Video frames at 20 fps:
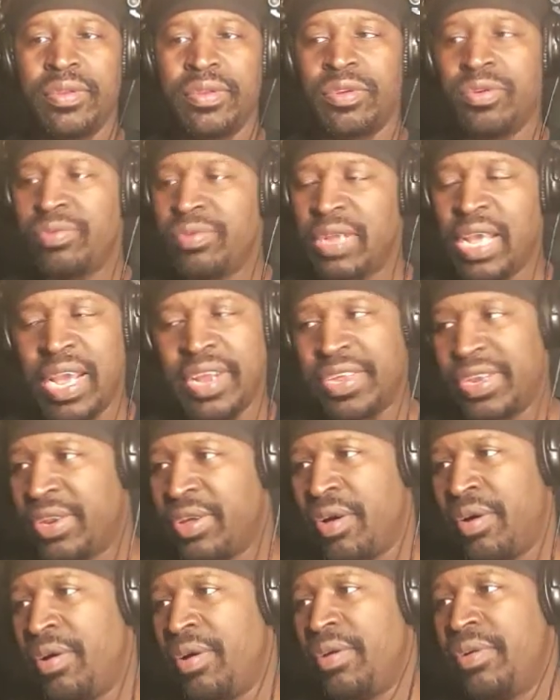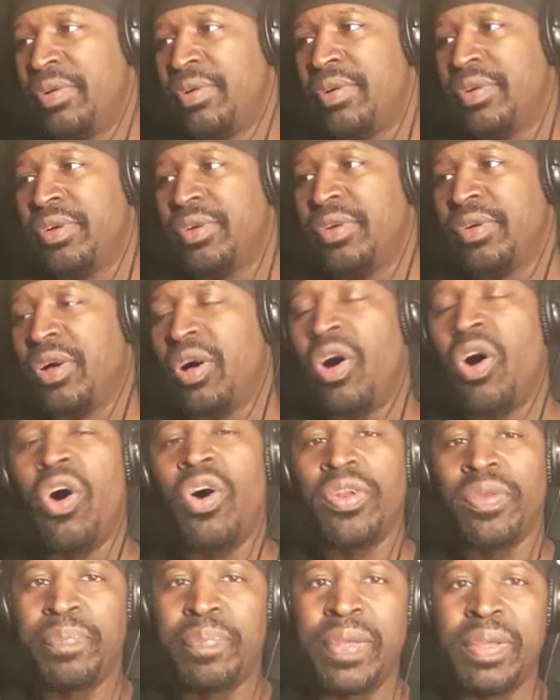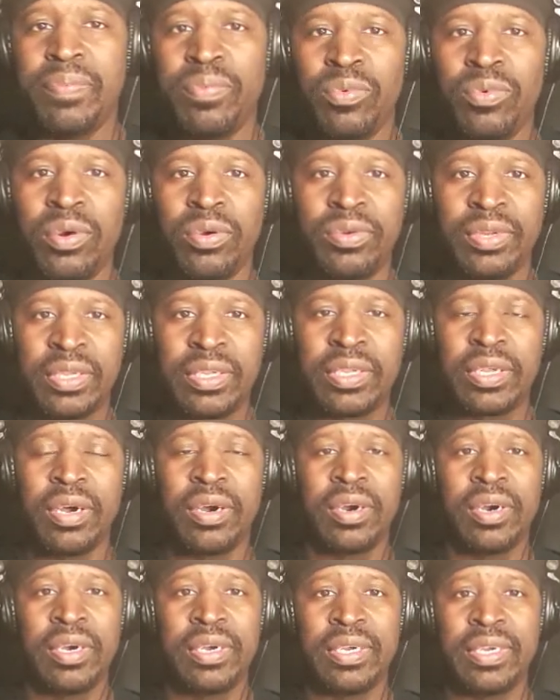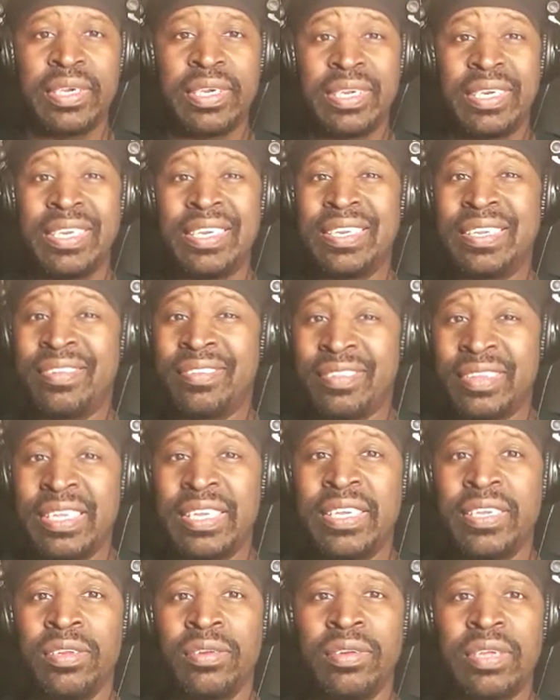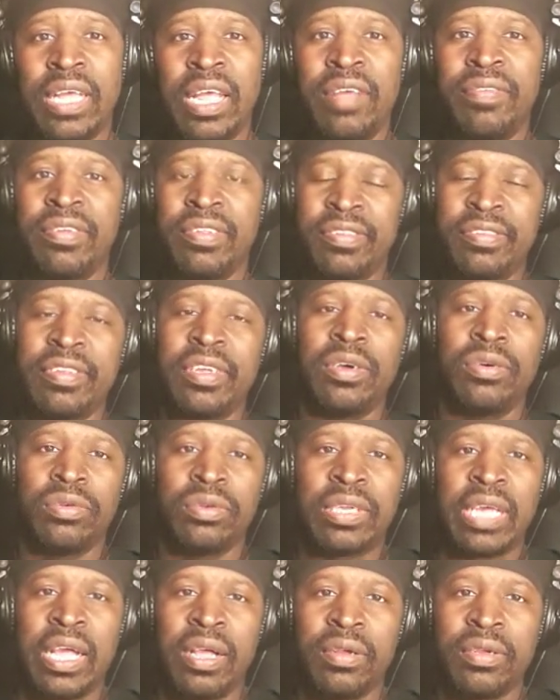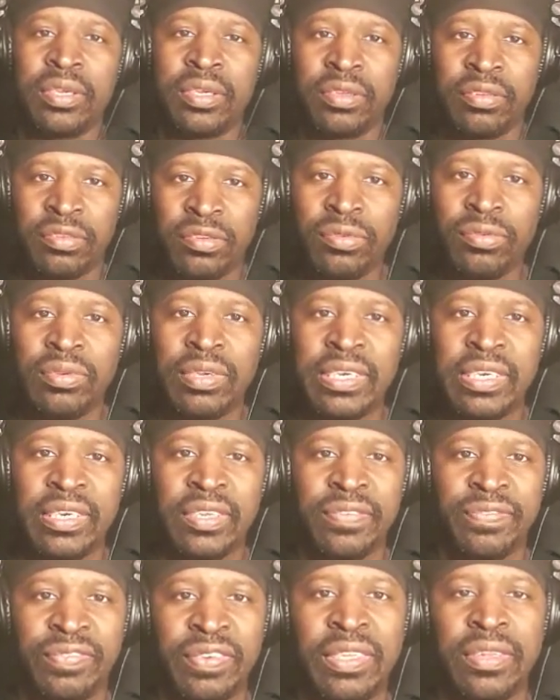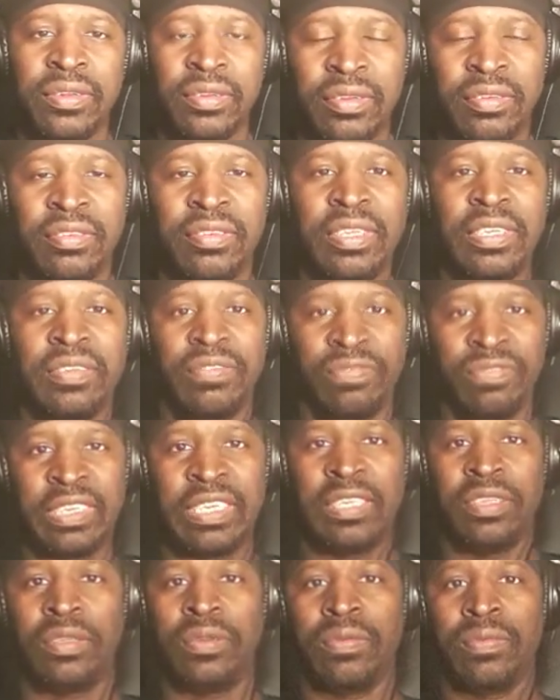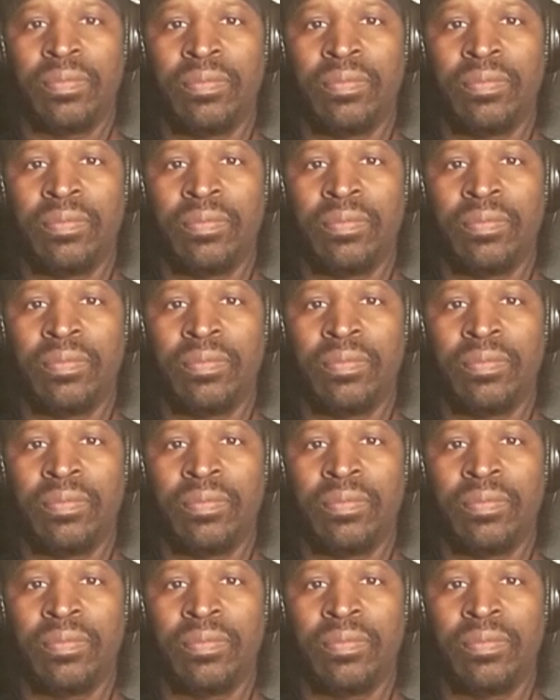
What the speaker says: You not at all. All the people on this card, and it still haven't sold out a 250 seat venue.